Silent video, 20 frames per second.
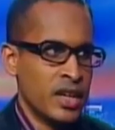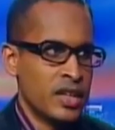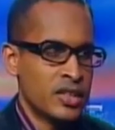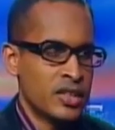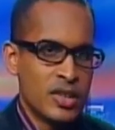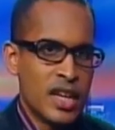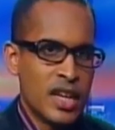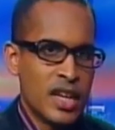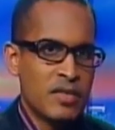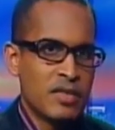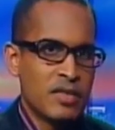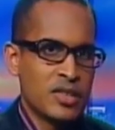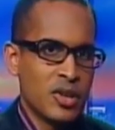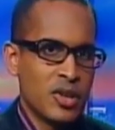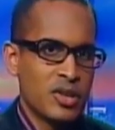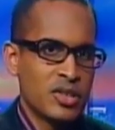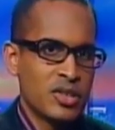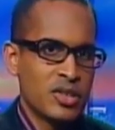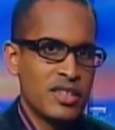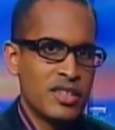So that was
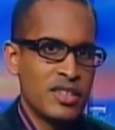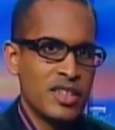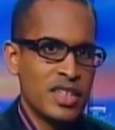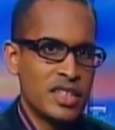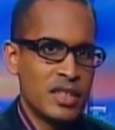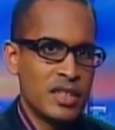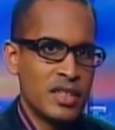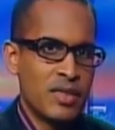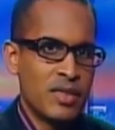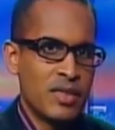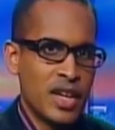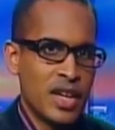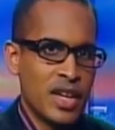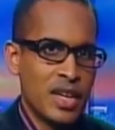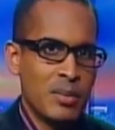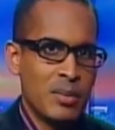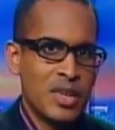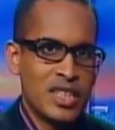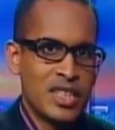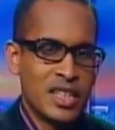also the reason why
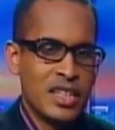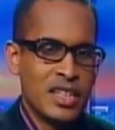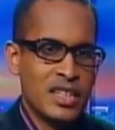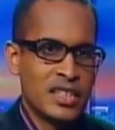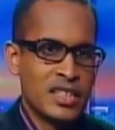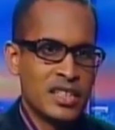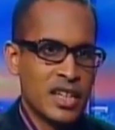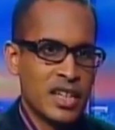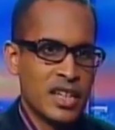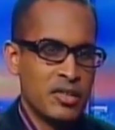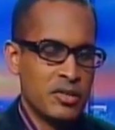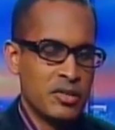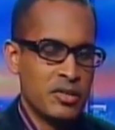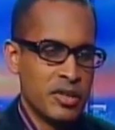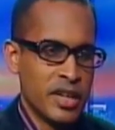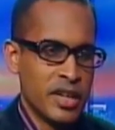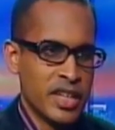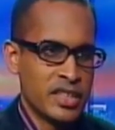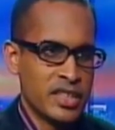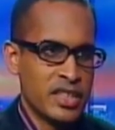he basically decided to
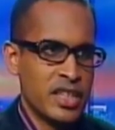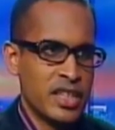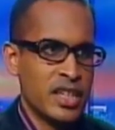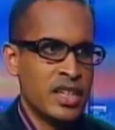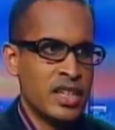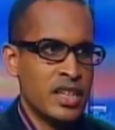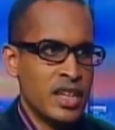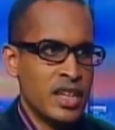raise the